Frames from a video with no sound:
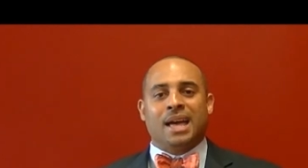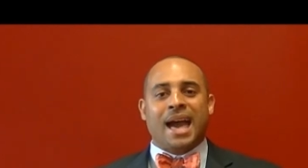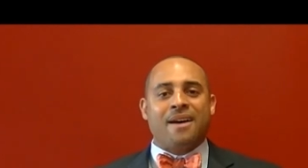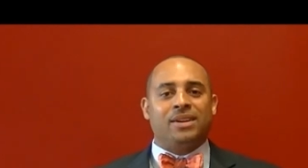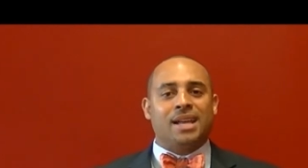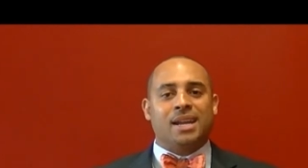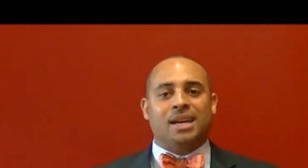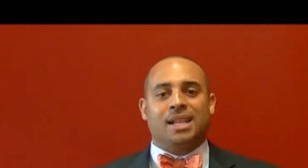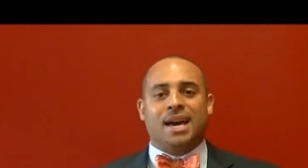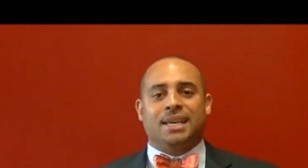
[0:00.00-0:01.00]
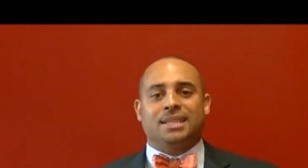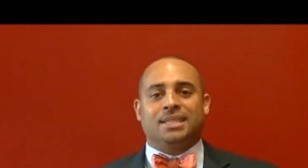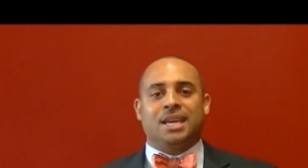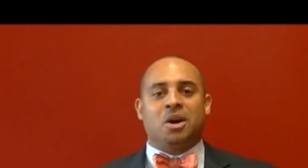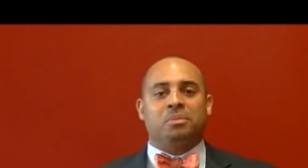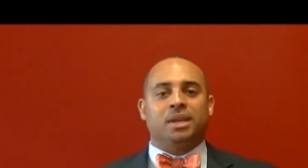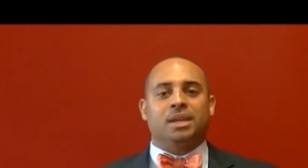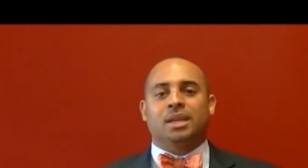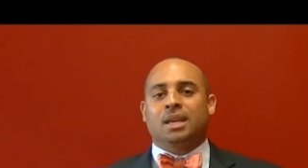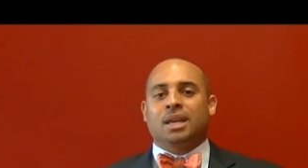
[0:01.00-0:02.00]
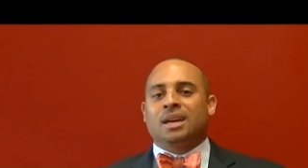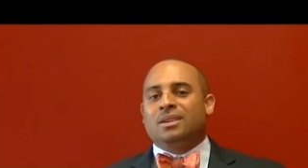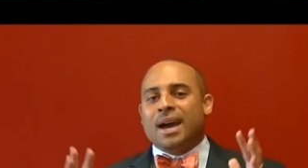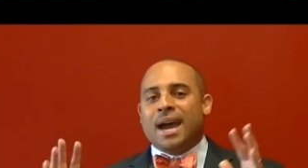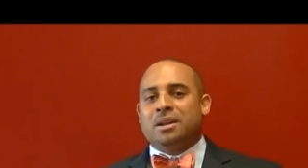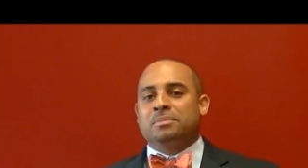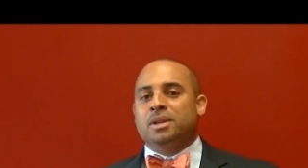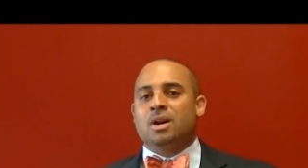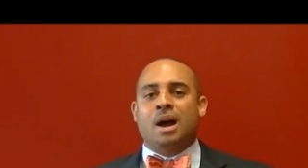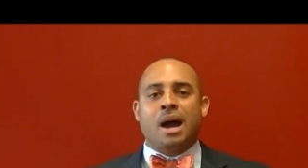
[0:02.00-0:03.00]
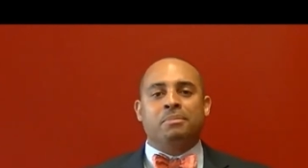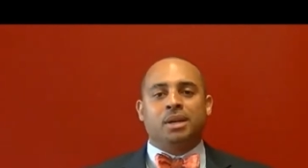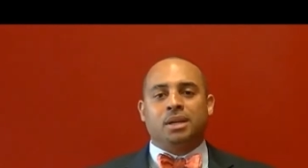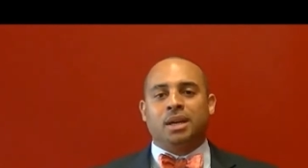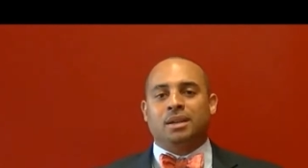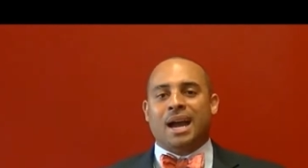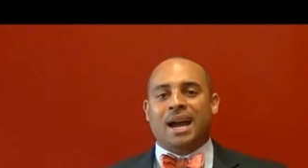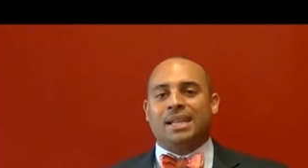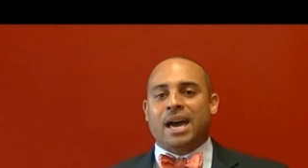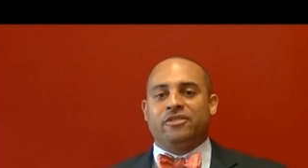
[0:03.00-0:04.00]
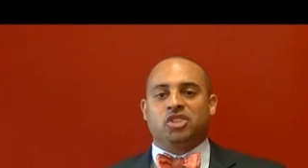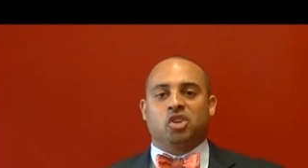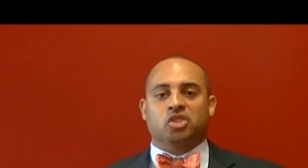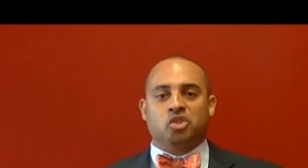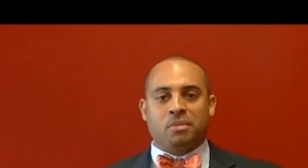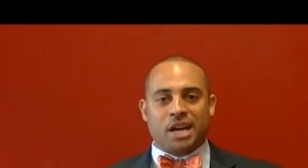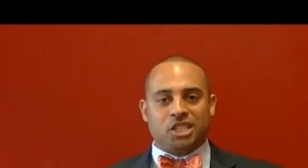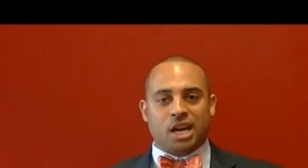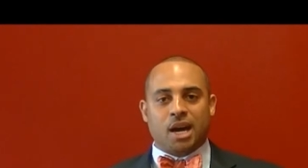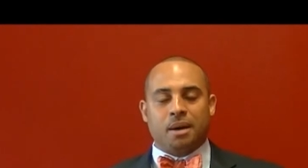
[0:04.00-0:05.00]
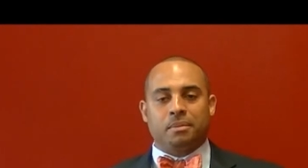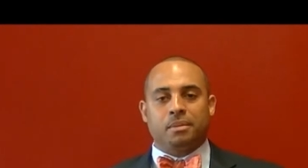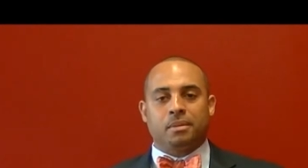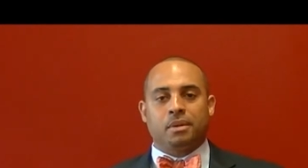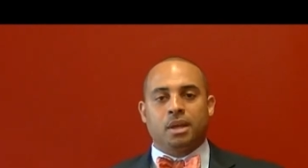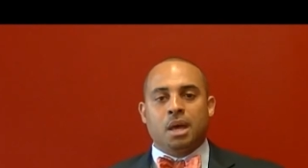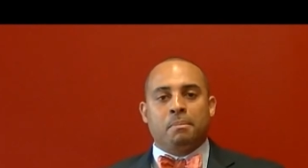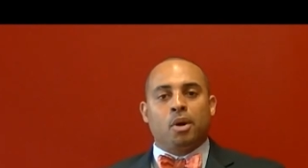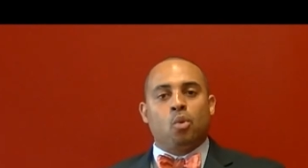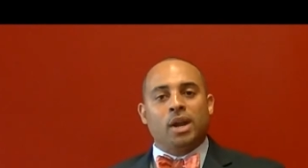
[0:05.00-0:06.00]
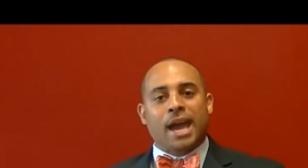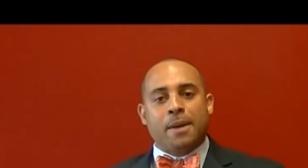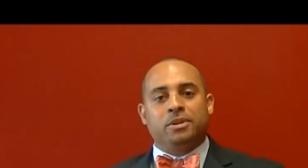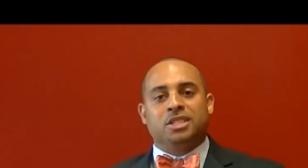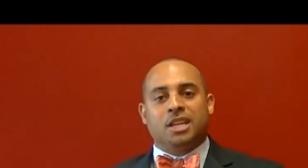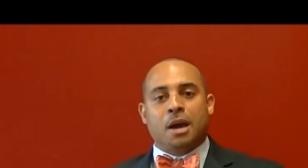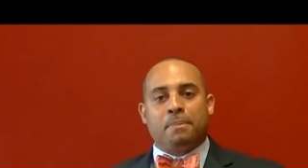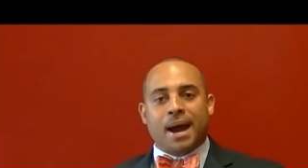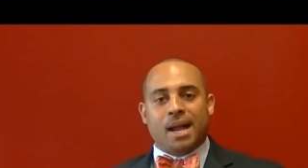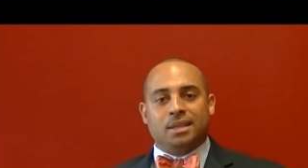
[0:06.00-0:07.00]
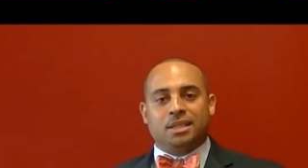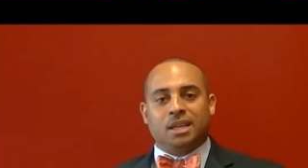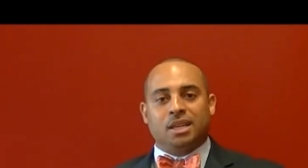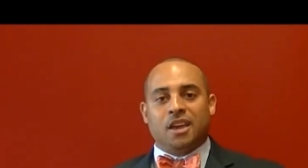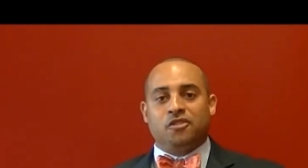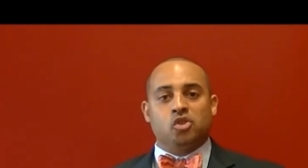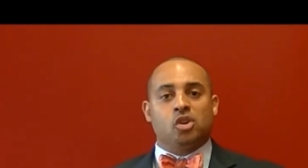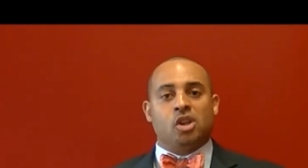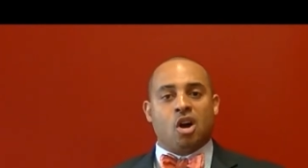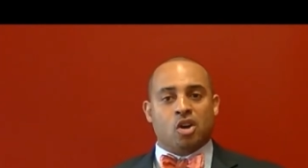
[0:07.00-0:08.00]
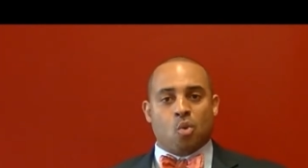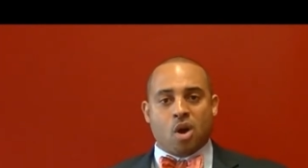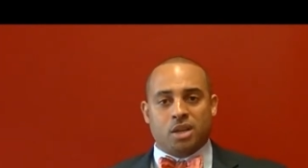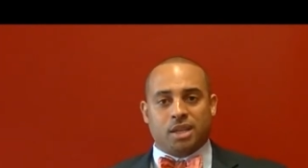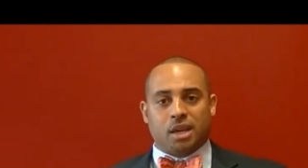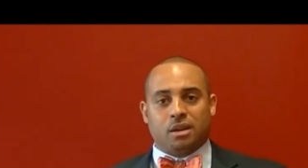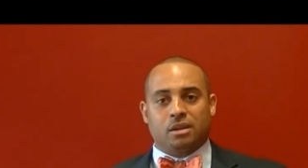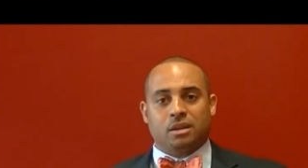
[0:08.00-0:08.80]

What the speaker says: I have a lot of clients that tell me, well, Adam, I'm good. I got life insurance through my job. But what happens to that policy if you no longer work there?